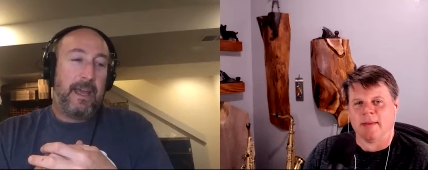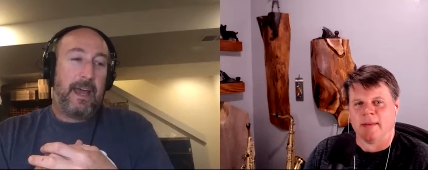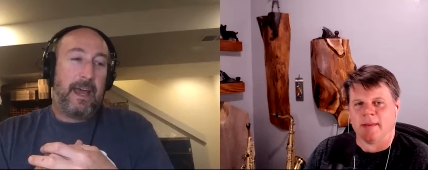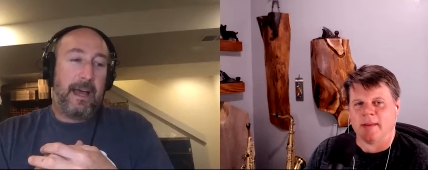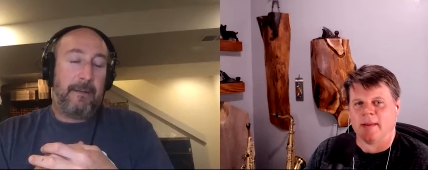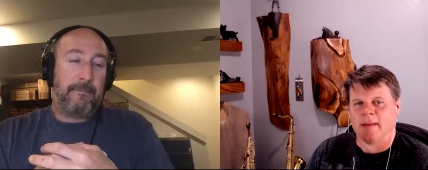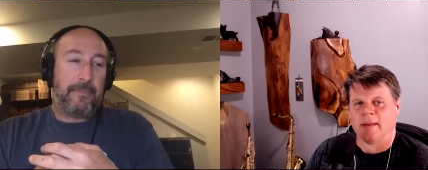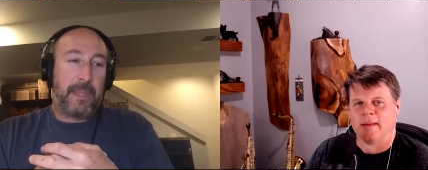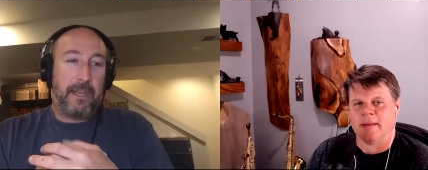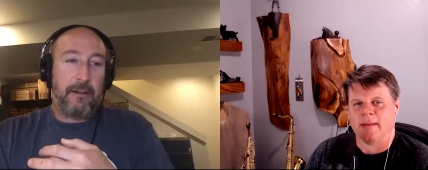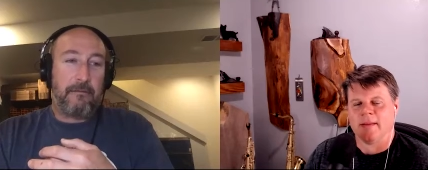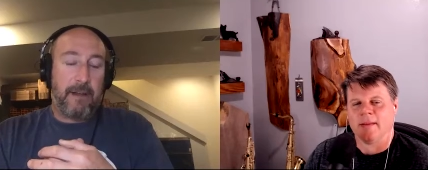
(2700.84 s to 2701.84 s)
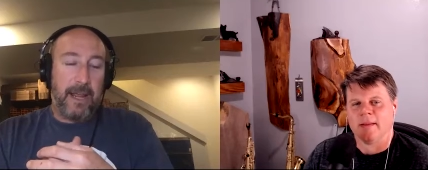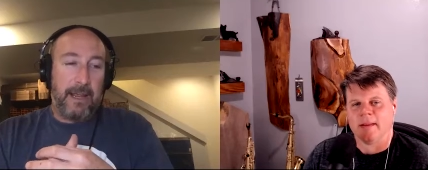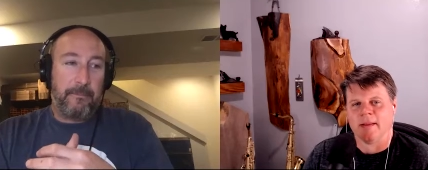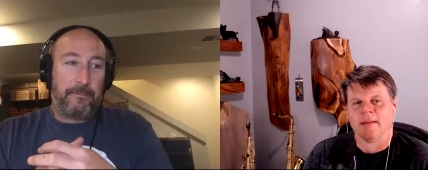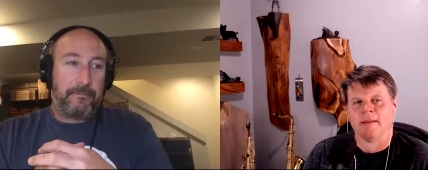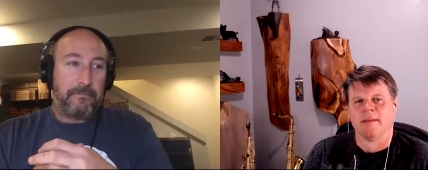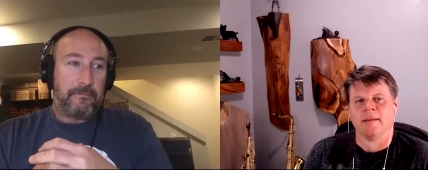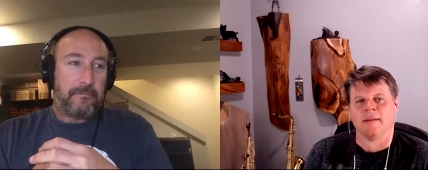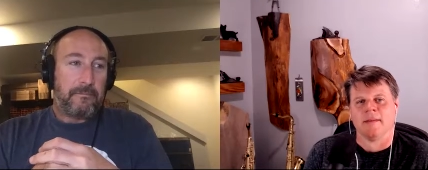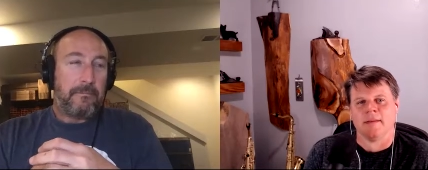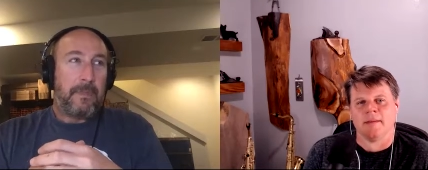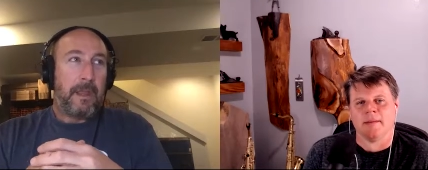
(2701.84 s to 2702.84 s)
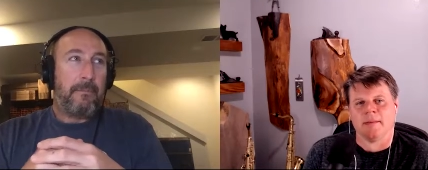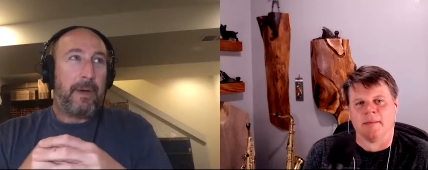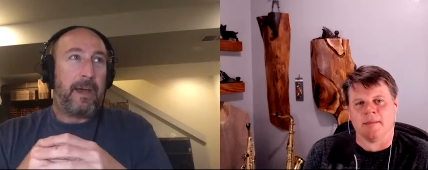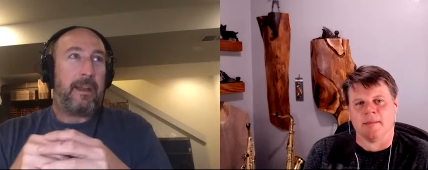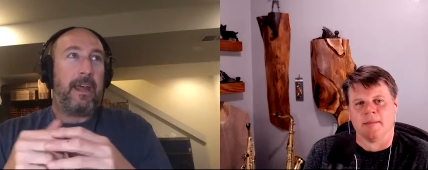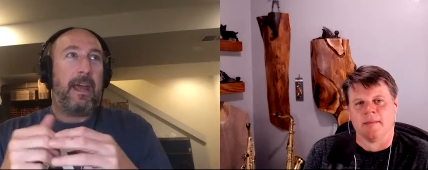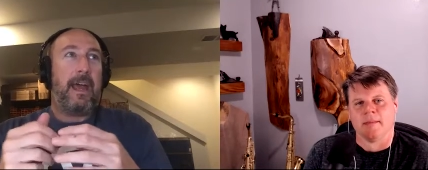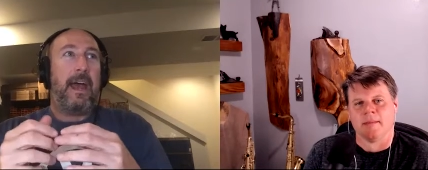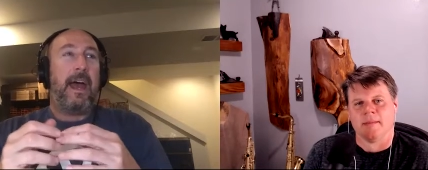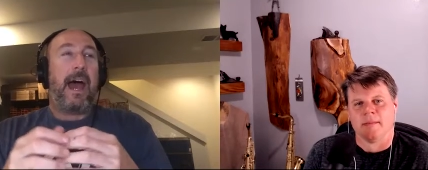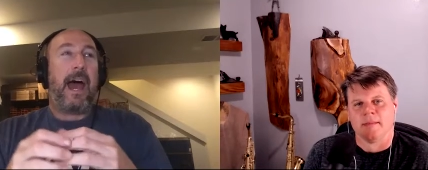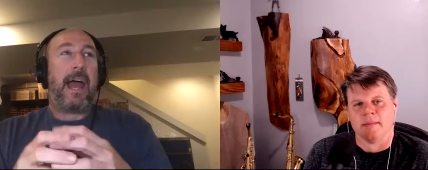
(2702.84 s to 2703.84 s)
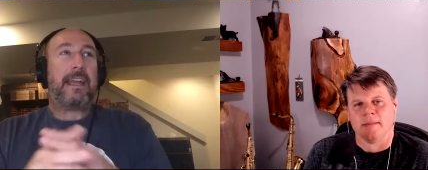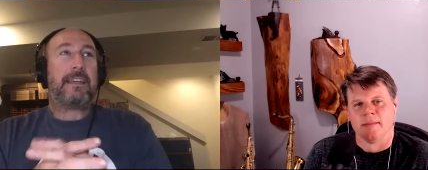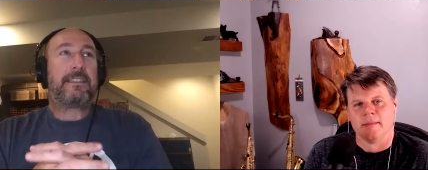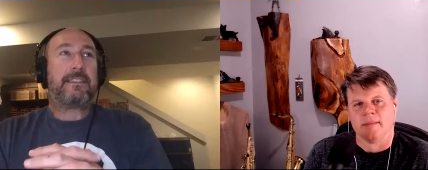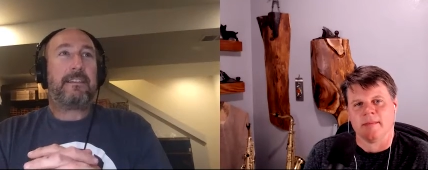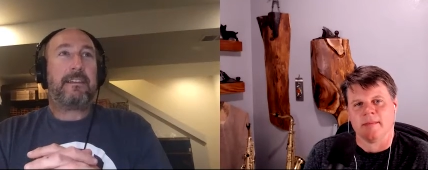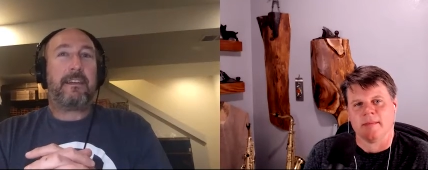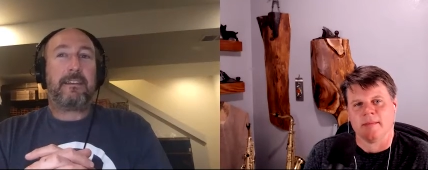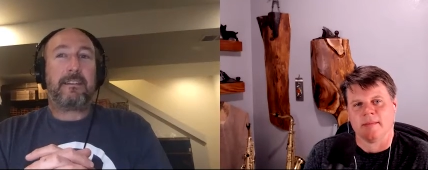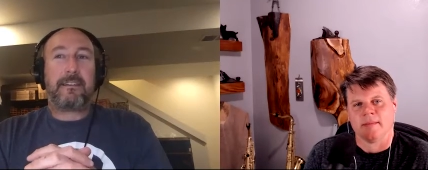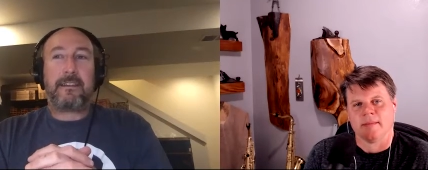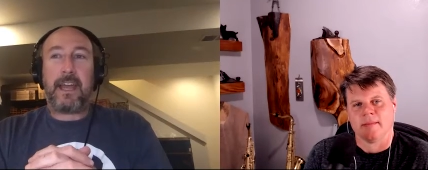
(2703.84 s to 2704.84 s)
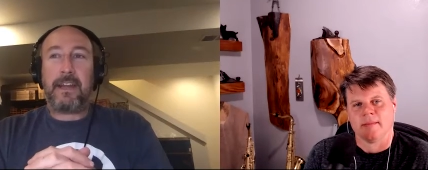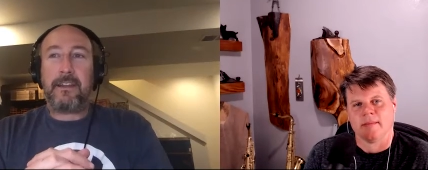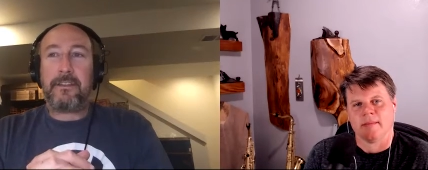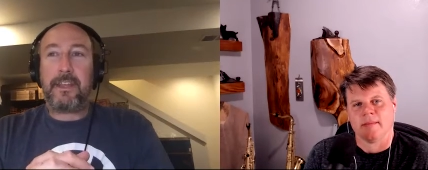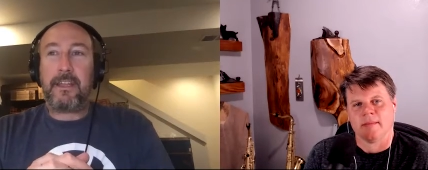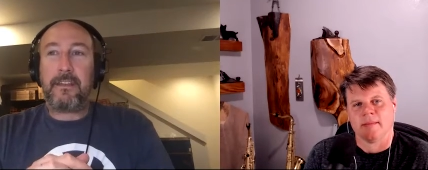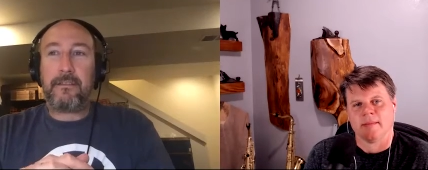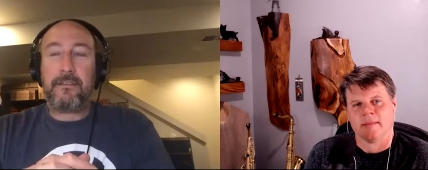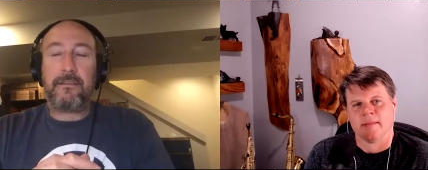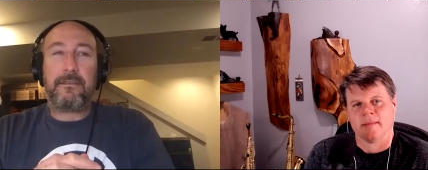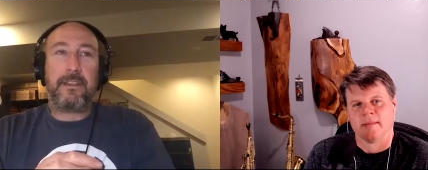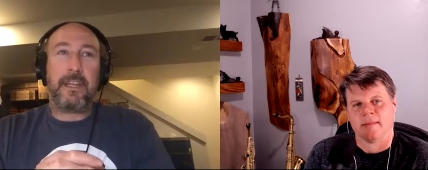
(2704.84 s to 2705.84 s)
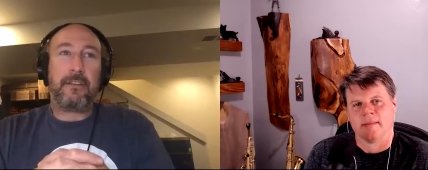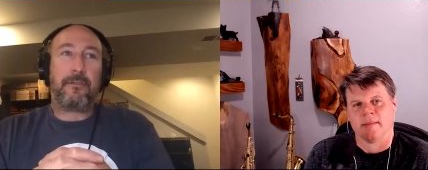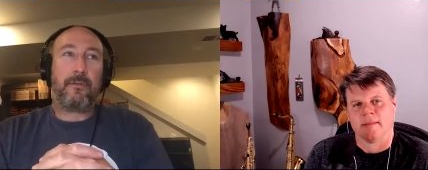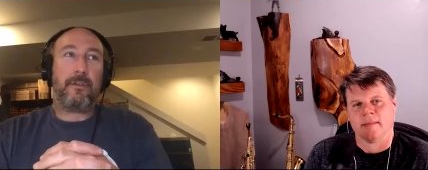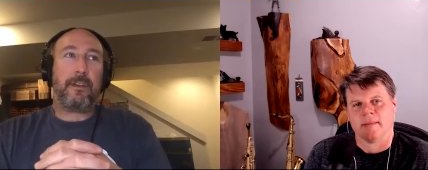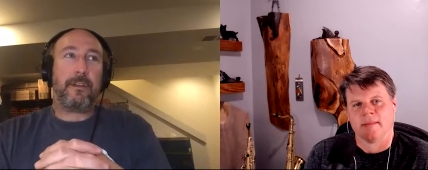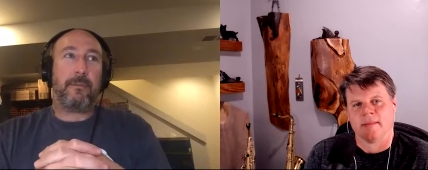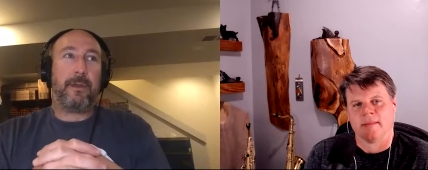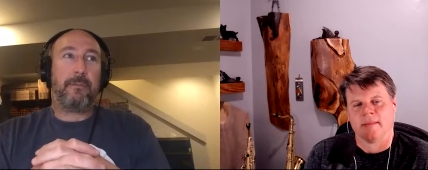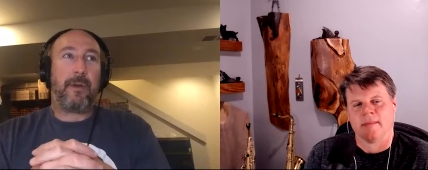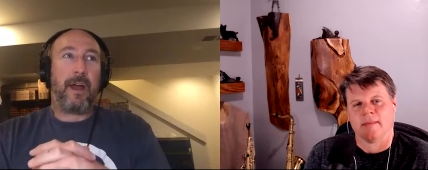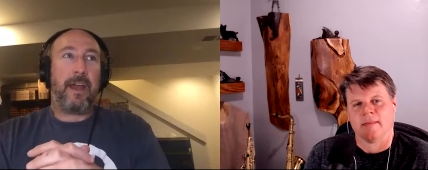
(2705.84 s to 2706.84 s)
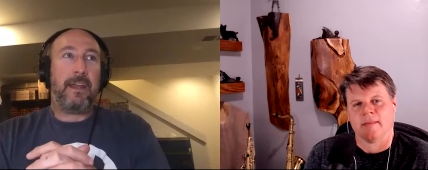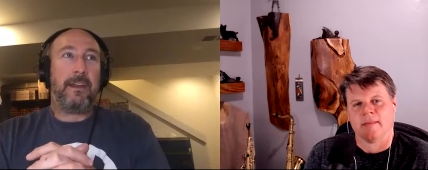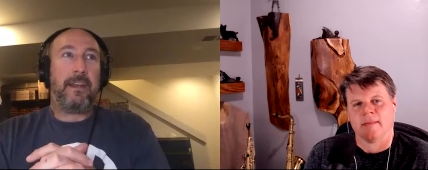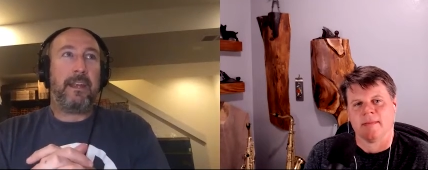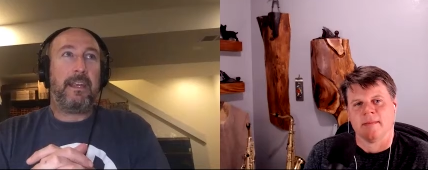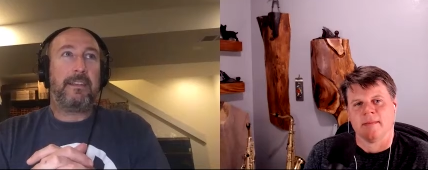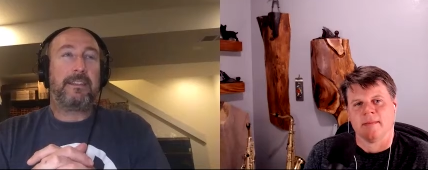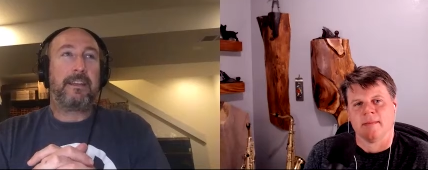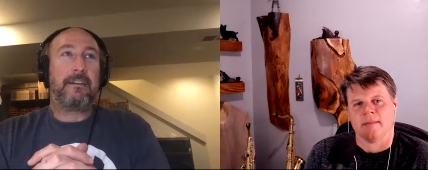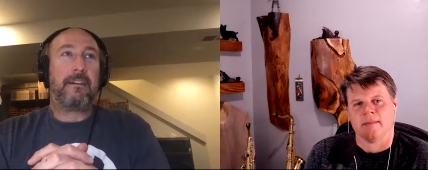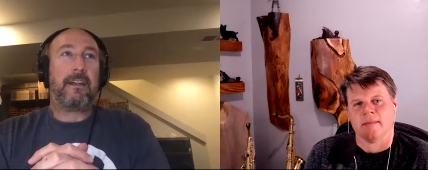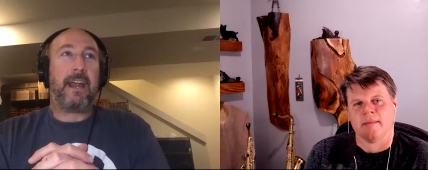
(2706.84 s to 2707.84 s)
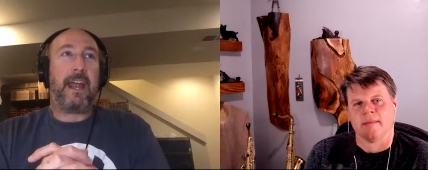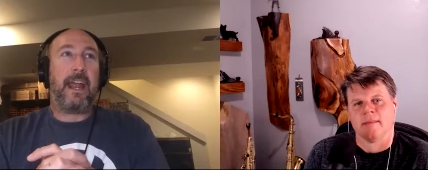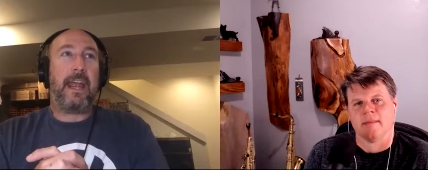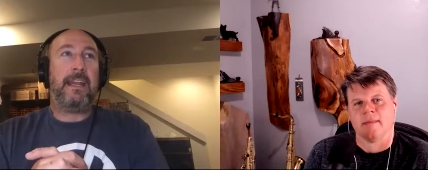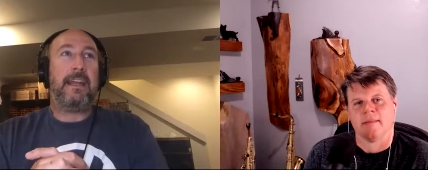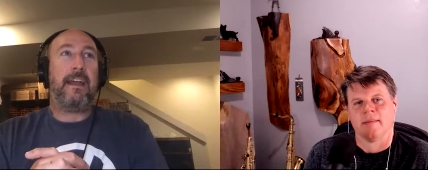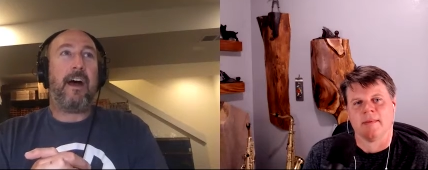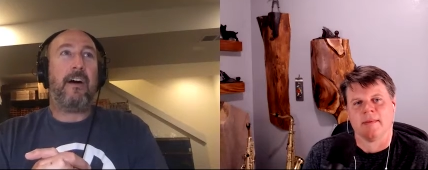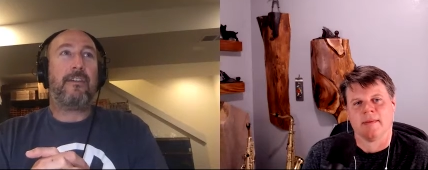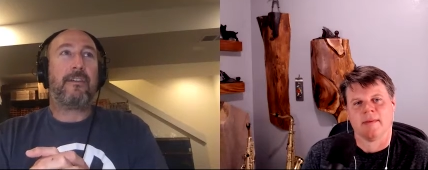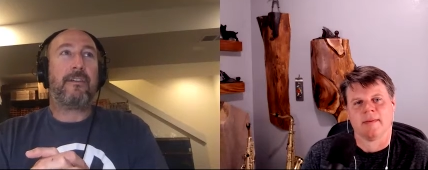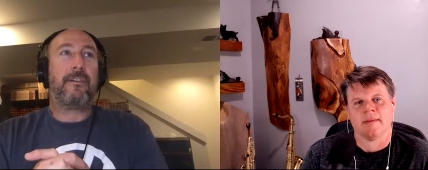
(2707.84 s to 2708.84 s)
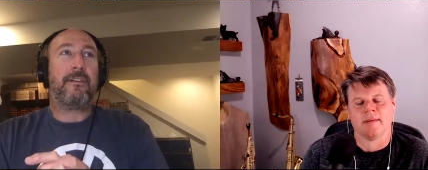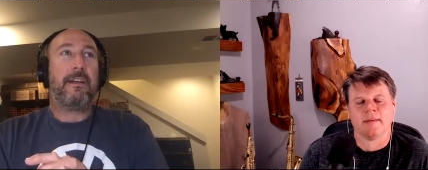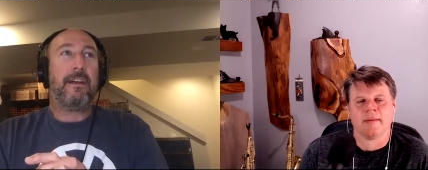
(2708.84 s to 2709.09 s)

Speaker 1: um, iterate. But I guess uh, kind of thinking thinking through a little bit, Brian, is there any other